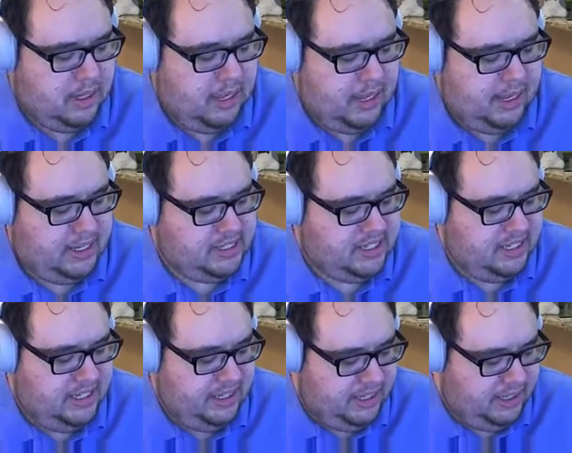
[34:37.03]
as
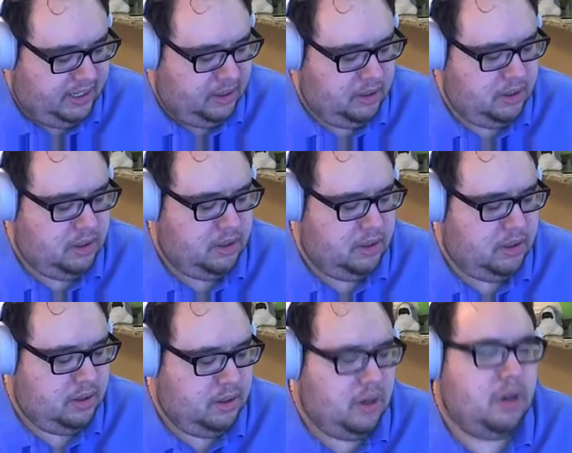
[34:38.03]
E,
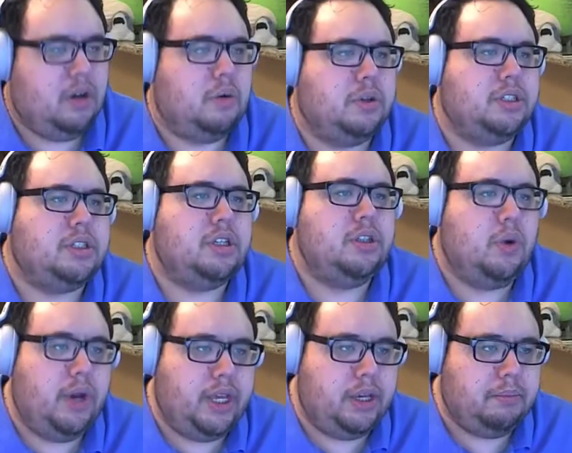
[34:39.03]
which is
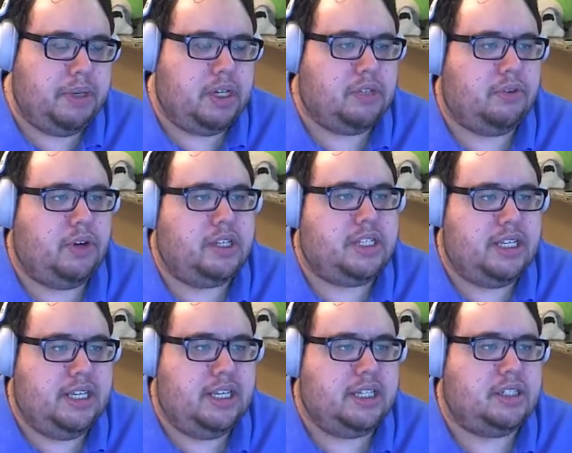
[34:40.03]
annoying because for us
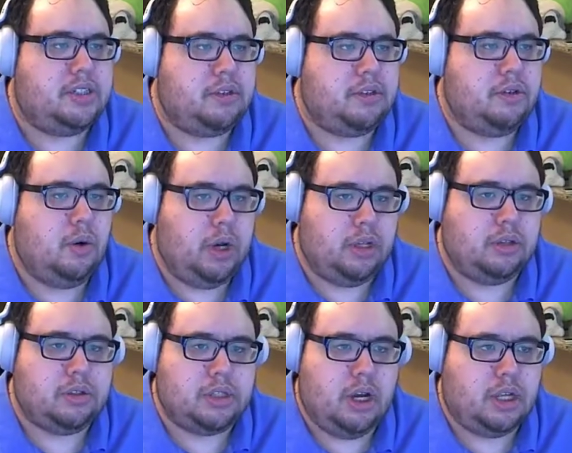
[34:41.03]
E is
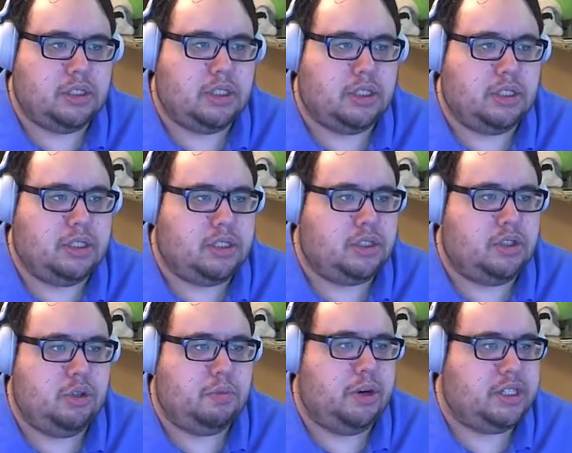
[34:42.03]
Euler's constant. This is
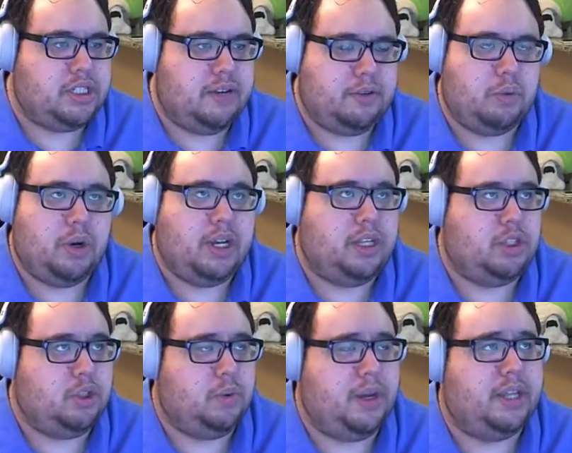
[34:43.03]

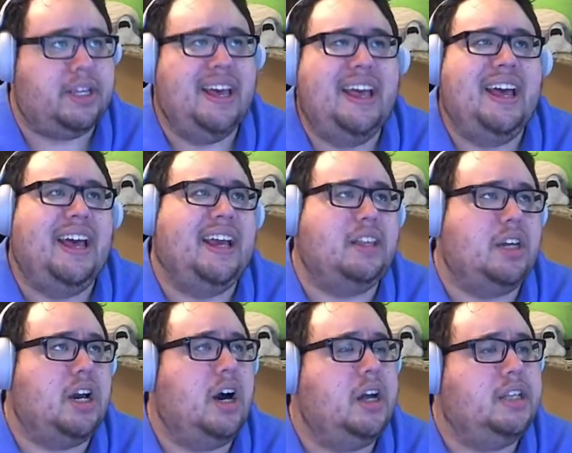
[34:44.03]
2.71828. In the
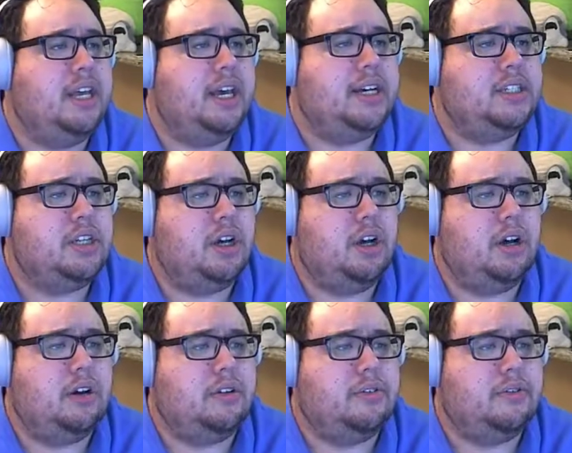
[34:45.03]
context
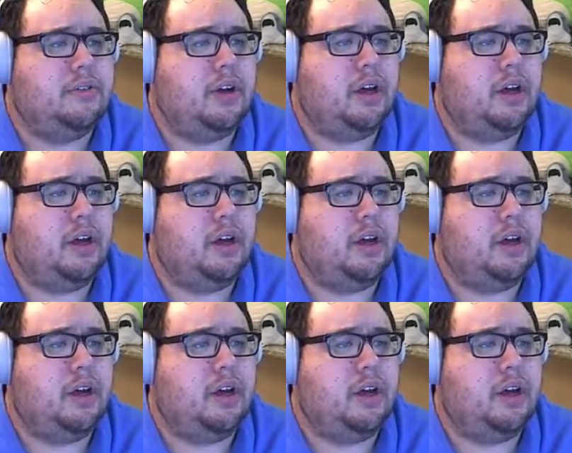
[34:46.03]
of